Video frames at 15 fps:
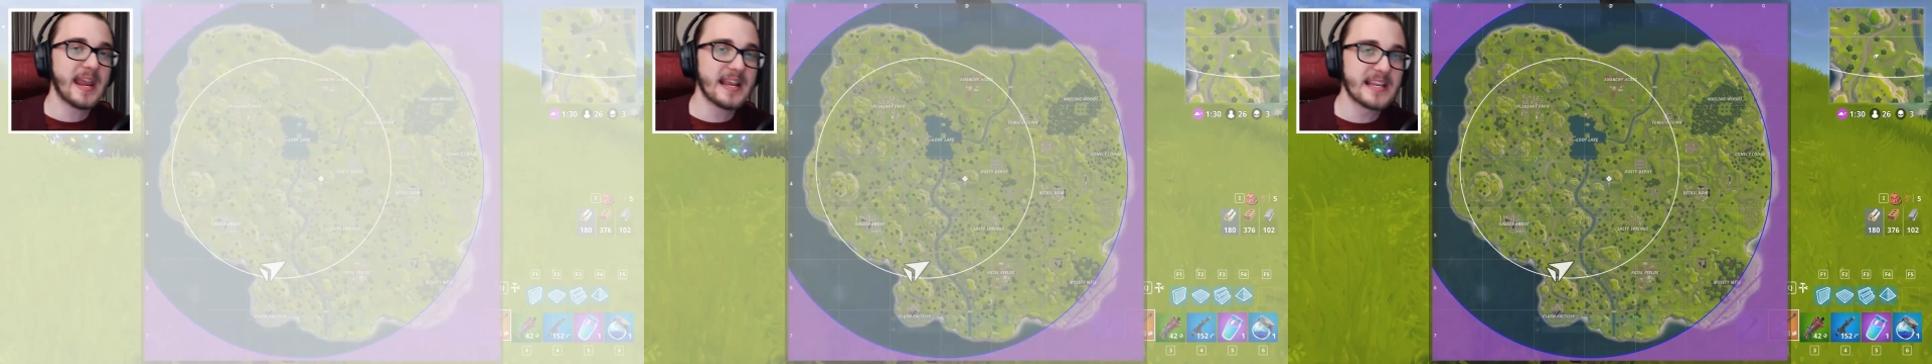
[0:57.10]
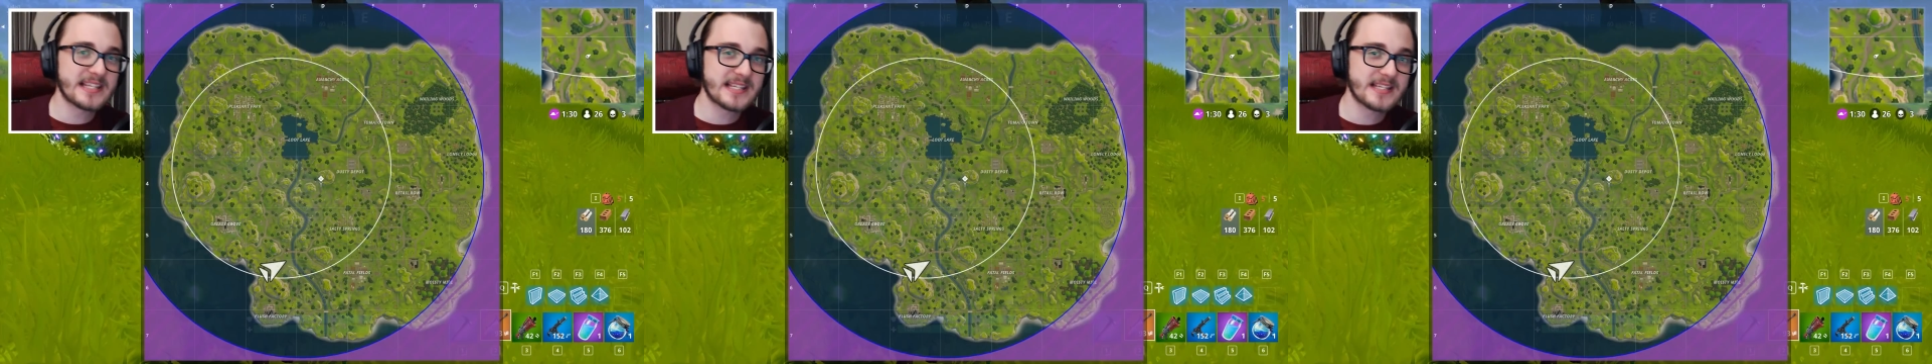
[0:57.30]

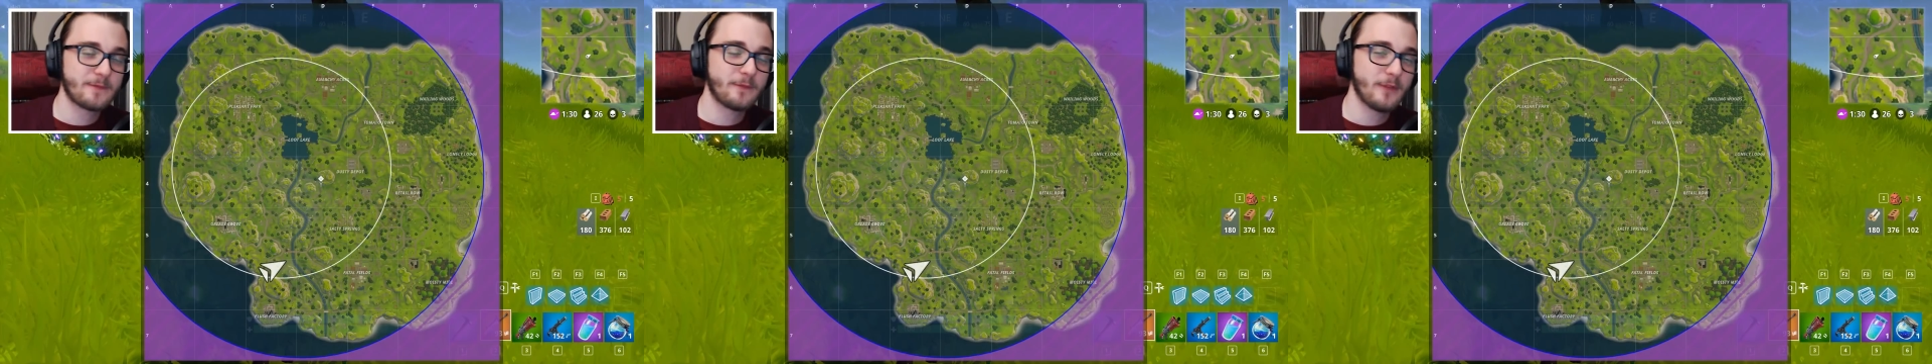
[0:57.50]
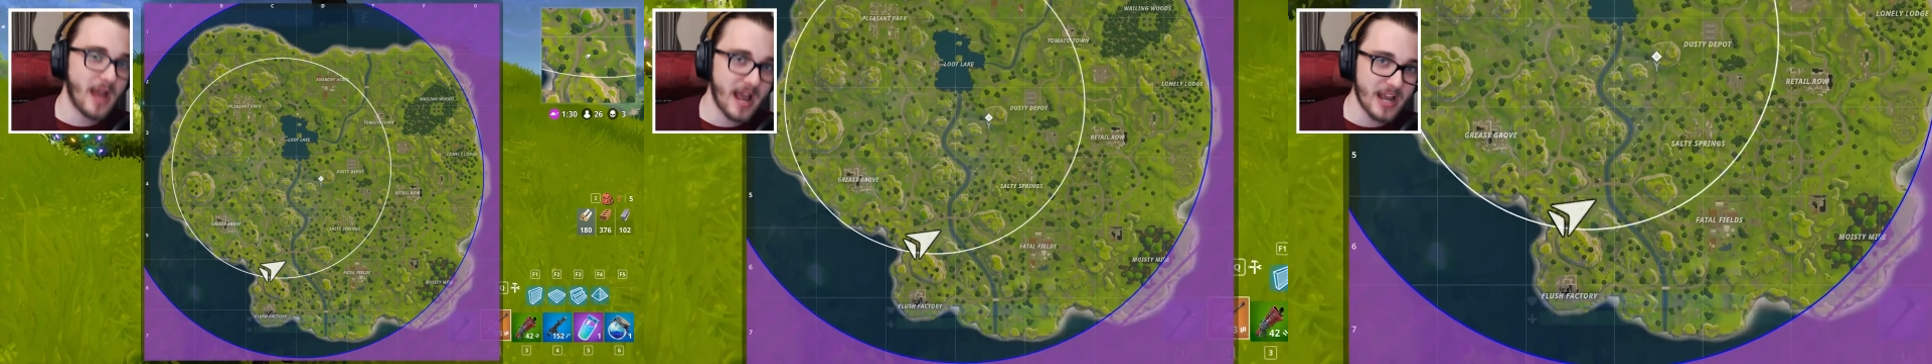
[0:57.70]
is
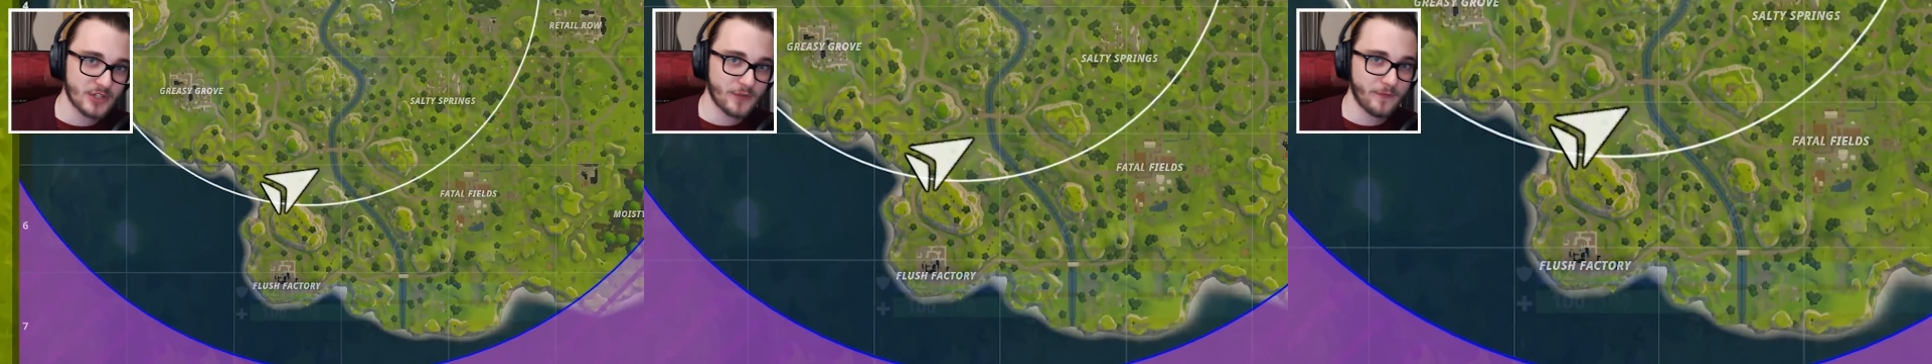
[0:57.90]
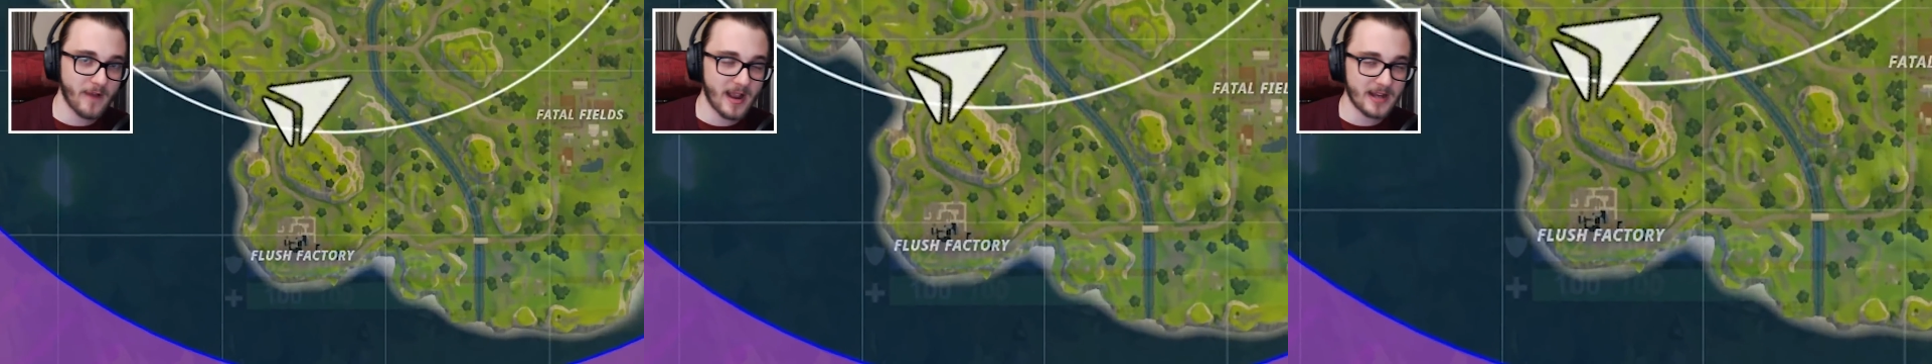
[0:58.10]

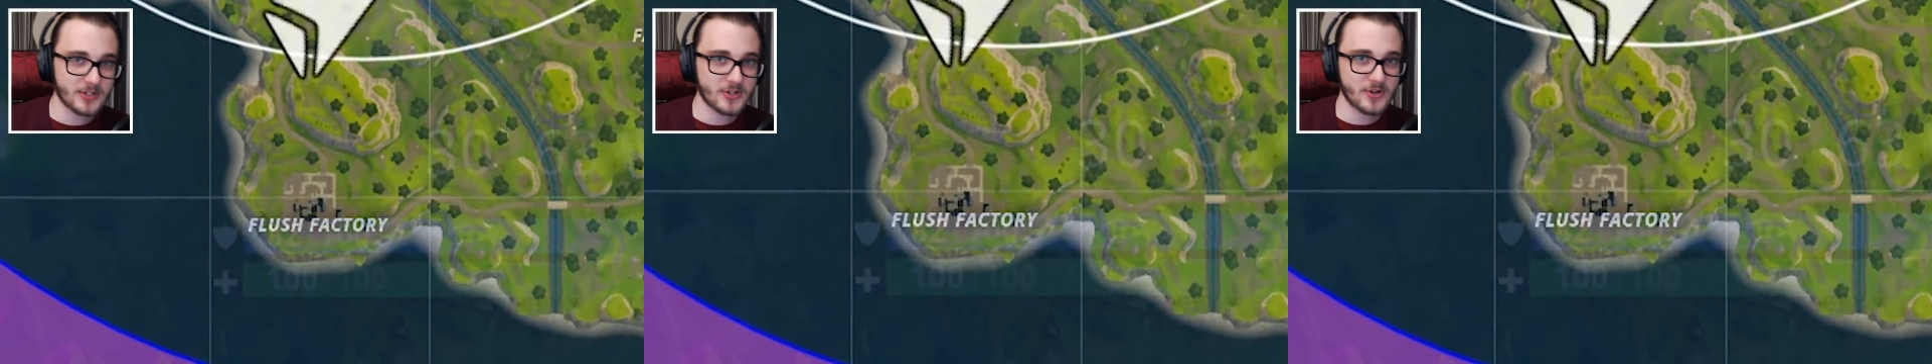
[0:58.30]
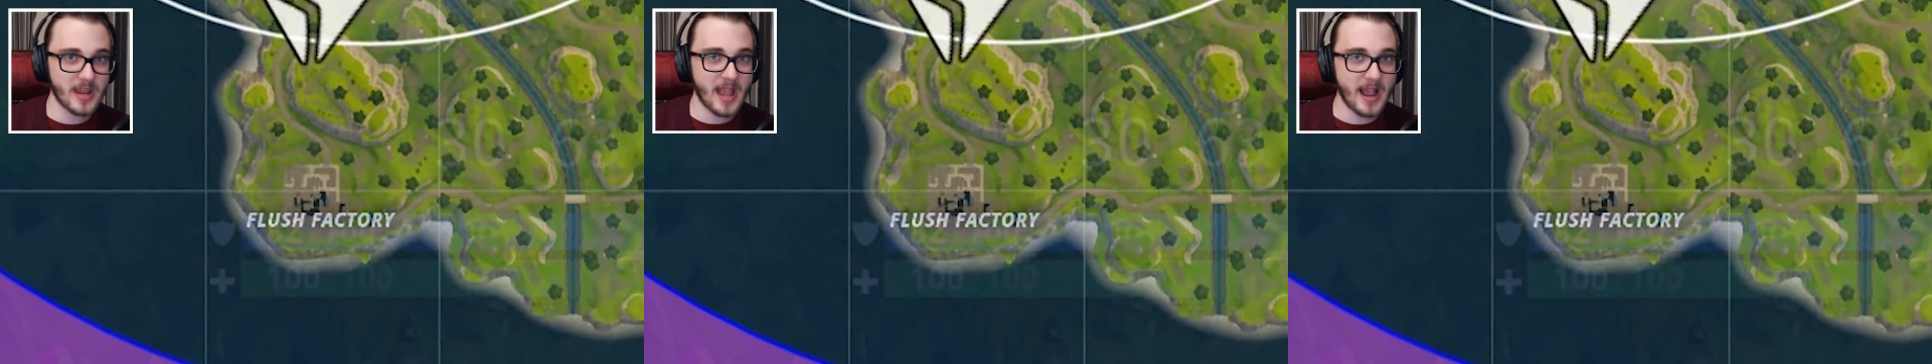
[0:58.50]
Flash
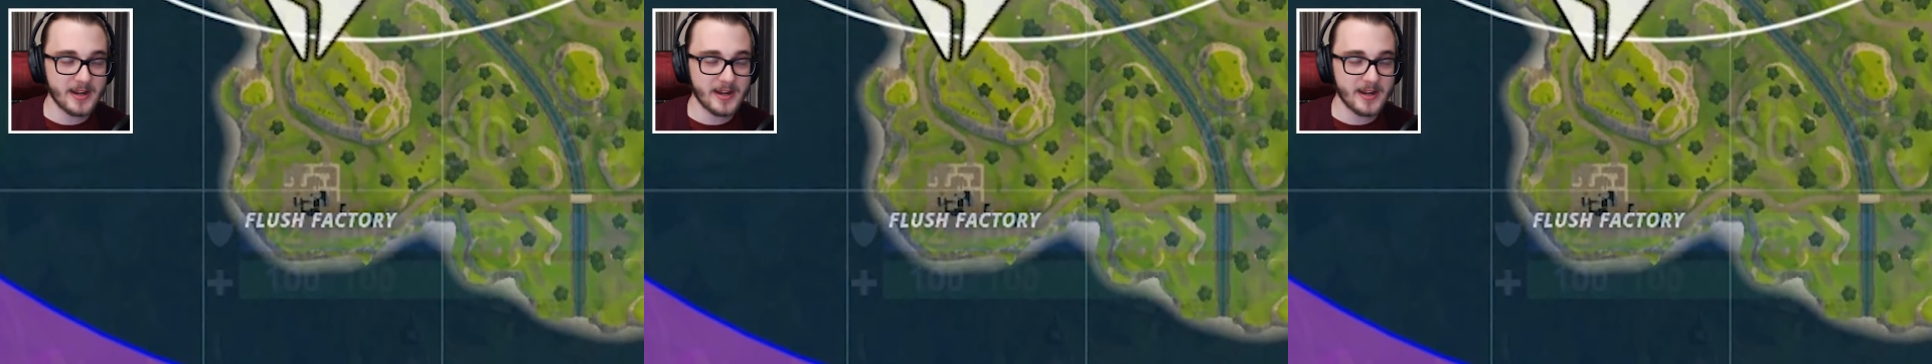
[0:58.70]
Factory.